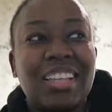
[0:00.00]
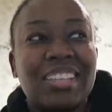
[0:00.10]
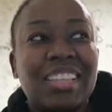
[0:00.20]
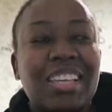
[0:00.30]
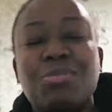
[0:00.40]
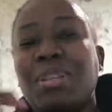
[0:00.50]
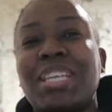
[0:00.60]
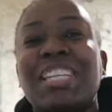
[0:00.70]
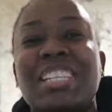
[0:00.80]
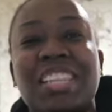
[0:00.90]
The
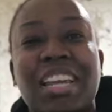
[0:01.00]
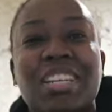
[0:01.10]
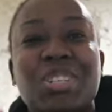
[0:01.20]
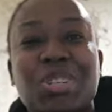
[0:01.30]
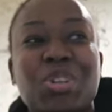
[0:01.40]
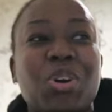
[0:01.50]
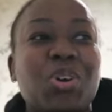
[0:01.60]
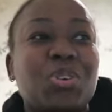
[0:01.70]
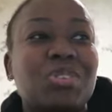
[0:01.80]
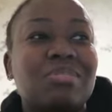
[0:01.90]
expectation that I should
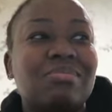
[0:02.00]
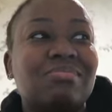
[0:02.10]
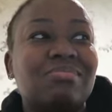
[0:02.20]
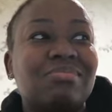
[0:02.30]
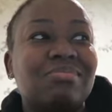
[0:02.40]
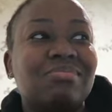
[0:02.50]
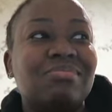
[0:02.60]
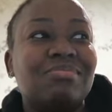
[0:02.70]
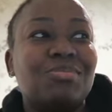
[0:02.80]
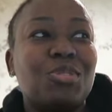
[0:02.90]
know
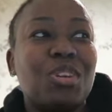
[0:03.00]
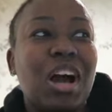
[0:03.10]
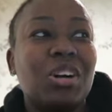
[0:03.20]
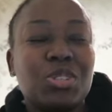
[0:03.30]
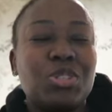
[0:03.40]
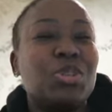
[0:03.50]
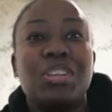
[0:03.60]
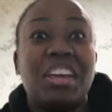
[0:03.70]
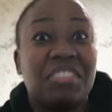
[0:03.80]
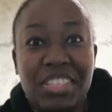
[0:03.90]
how to tune
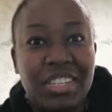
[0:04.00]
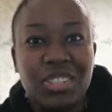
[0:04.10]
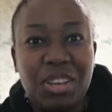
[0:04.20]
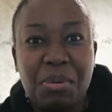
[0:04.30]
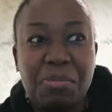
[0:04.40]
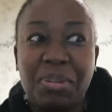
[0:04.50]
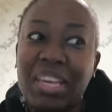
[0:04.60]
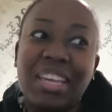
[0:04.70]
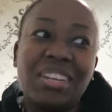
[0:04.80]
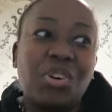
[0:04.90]
it every single time I
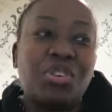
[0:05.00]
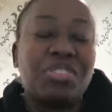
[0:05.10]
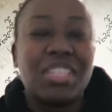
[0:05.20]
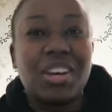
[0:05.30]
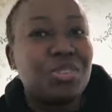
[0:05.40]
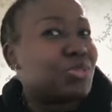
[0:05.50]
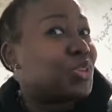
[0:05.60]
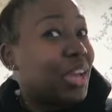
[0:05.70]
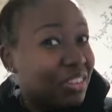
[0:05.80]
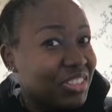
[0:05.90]
play it, or if it's out of
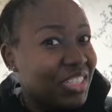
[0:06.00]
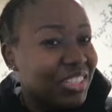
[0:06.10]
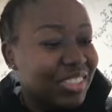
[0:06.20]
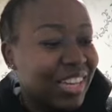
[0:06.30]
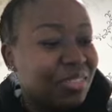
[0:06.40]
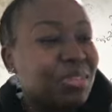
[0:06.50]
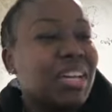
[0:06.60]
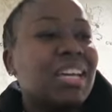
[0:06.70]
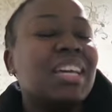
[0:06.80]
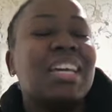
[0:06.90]
tune every single time,
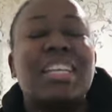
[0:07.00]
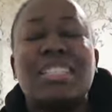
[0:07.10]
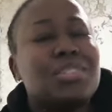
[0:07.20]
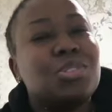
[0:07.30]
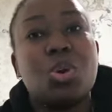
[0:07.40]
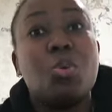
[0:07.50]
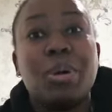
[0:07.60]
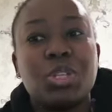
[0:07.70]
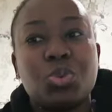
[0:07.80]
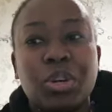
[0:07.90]
it's just so
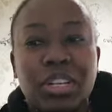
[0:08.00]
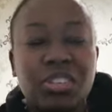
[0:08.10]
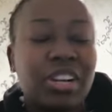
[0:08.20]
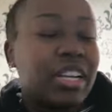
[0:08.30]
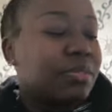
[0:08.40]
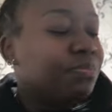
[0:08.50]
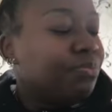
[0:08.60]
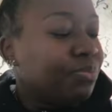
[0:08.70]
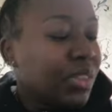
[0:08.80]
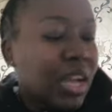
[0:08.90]
much work, right?
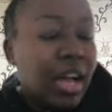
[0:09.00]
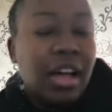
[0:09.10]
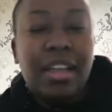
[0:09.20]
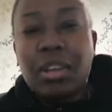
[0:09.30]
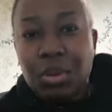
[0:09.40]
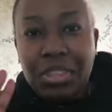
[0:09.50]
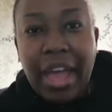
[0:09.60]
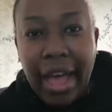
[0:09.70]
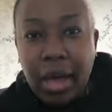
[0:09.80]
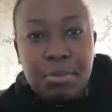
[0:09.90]
Anyway, the
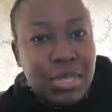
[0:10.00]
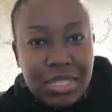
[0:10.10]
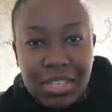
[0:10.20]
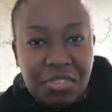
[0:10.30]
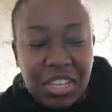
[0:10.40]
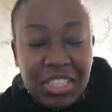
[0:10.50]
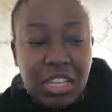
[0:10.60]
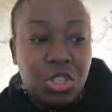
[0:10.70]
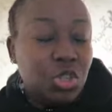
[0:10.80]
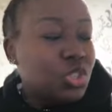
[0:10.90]
apps and stuff like
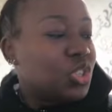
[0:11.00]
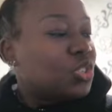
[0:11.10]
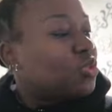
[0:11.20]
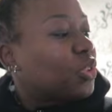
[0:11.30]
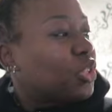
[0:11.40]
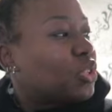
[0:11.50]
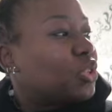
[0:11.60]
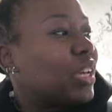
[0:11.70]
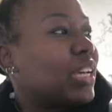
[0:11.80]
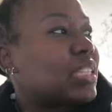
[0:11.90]
that you could use for
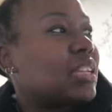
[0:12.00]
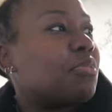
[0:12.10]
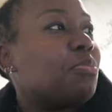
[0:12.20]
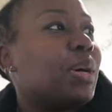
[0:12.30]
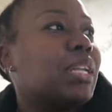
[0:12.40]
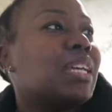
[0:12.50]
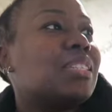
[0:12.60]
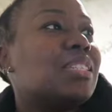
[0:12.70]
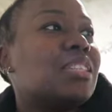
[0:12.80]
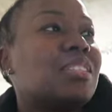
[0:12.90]
tuning and stuff, but
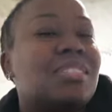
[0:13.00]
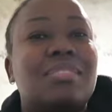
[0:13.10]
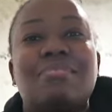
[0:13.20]
it's just,